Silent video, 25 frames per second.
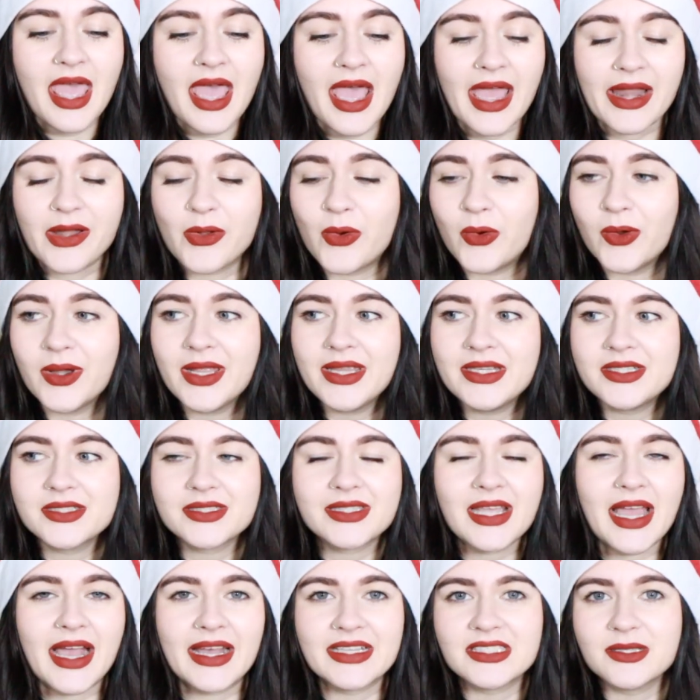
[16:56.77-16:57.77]
And Holly
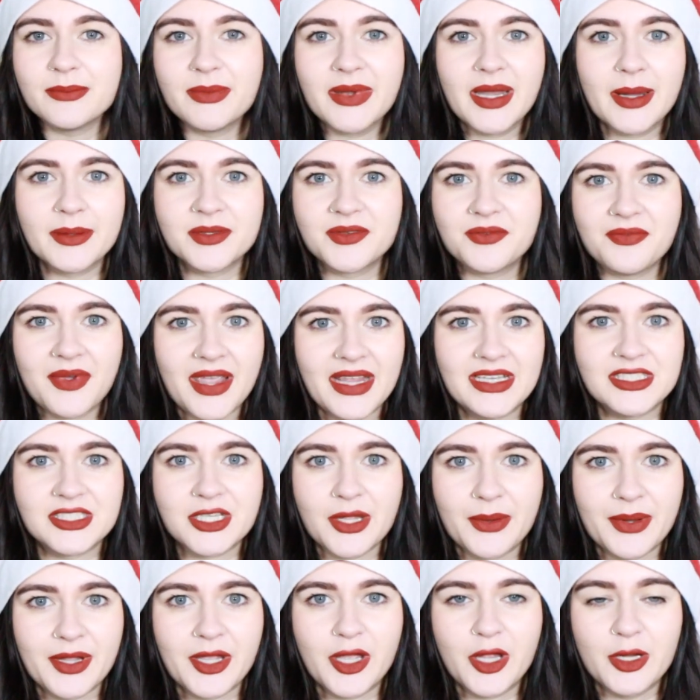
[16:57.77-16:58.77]
just hasn't been able to face
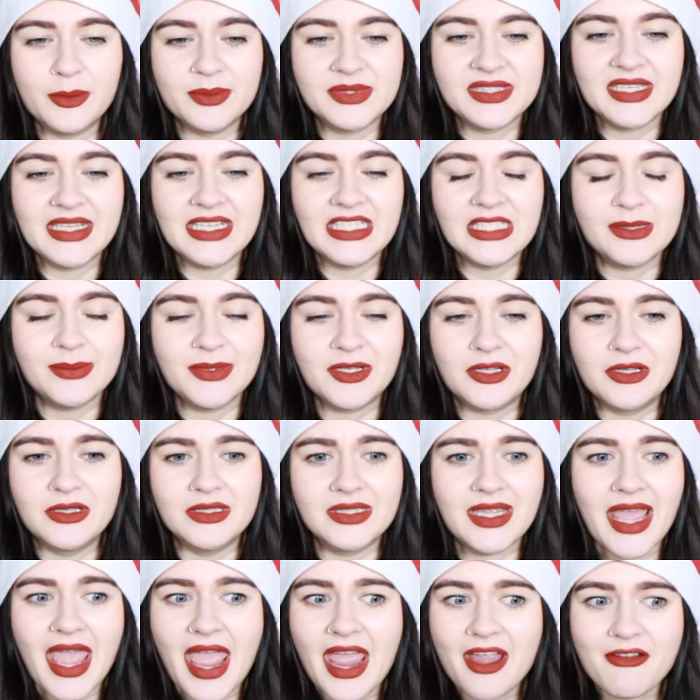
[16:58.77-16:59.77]
going home since
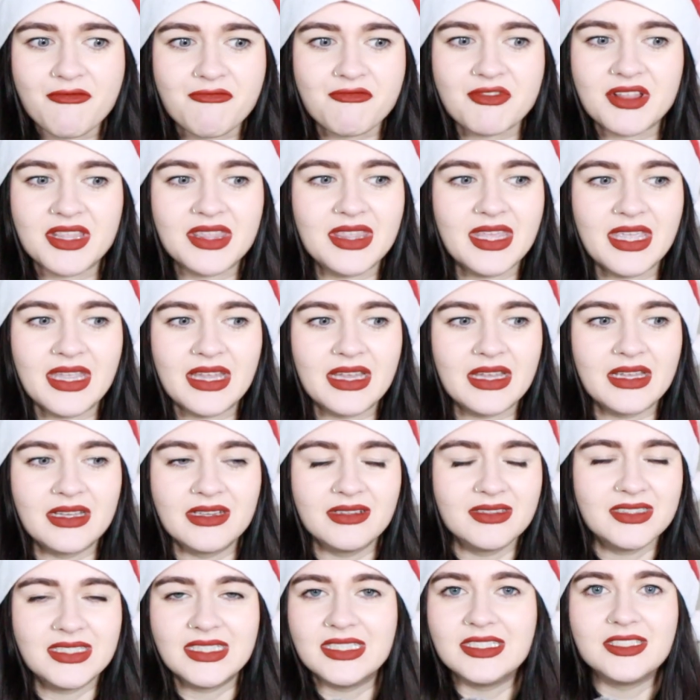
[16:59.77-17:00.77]
because everything
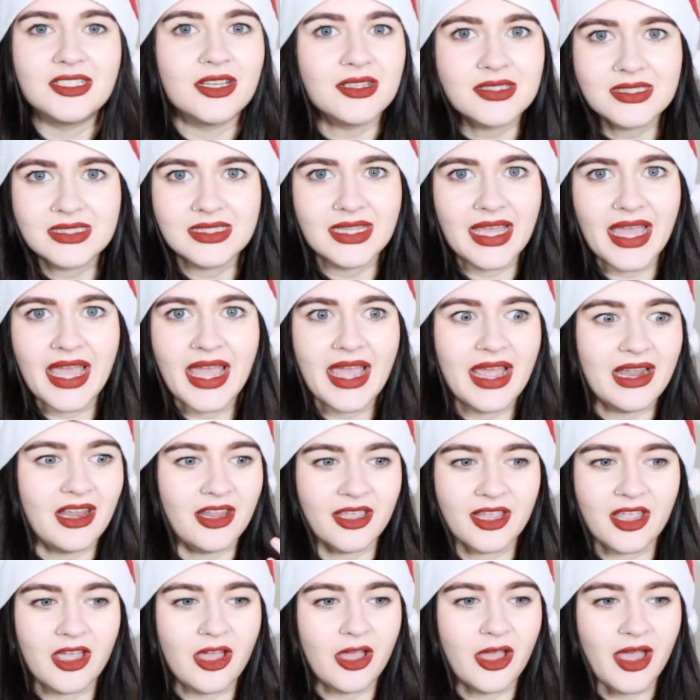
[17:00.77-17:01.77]
she does there,
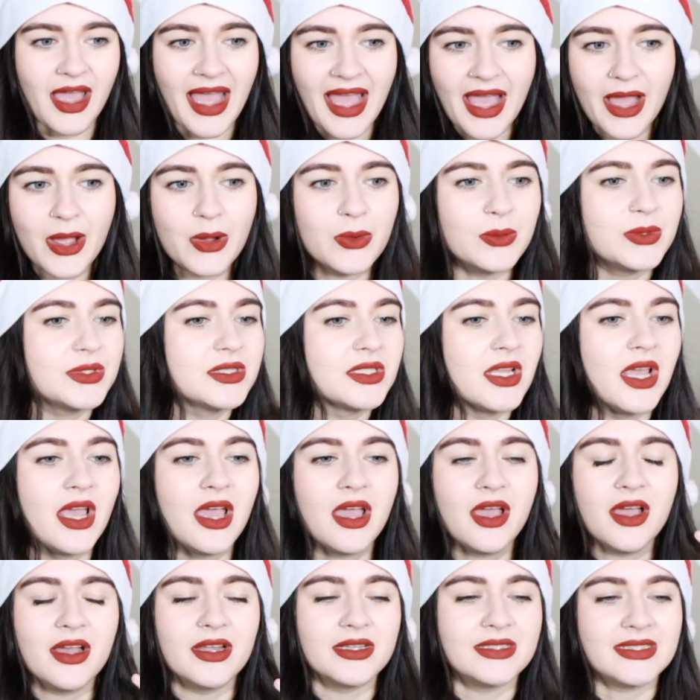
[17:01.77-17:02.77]
like her house,
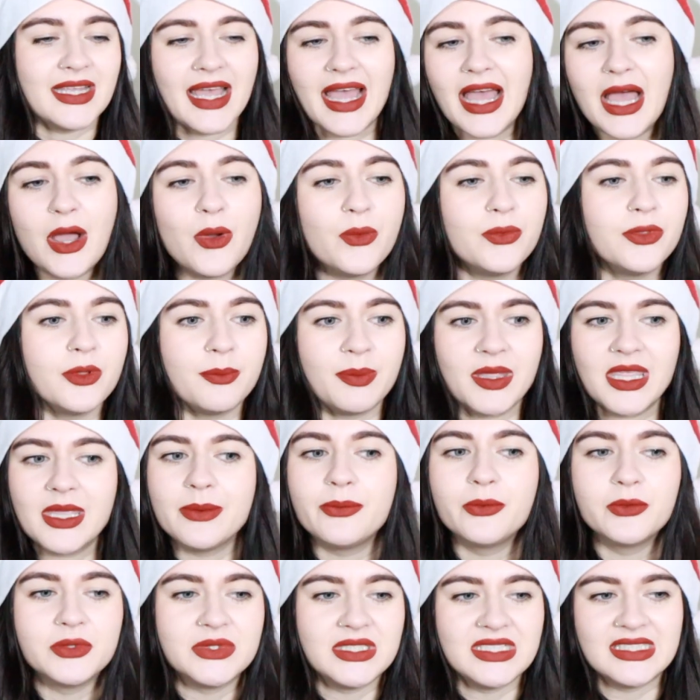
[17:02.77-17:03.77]
her town, the
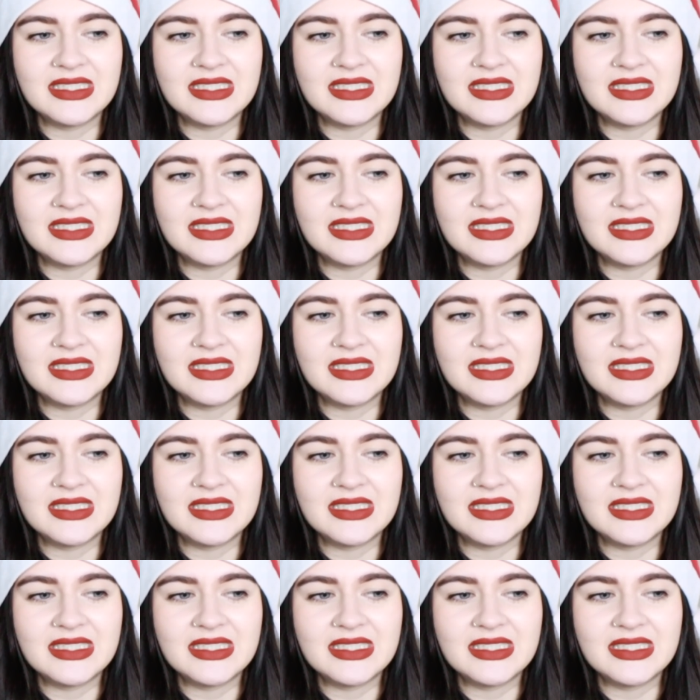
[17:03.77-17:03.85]
people she